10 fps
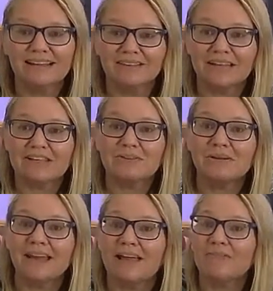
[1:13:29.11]
like, you can
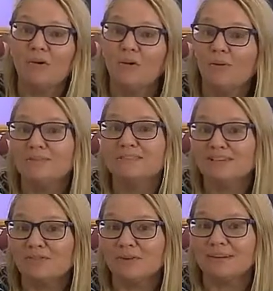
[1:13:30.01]
have a whole
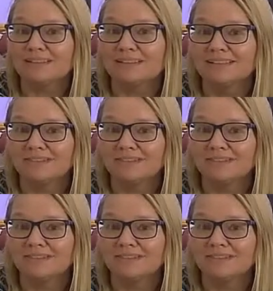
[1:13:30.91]
different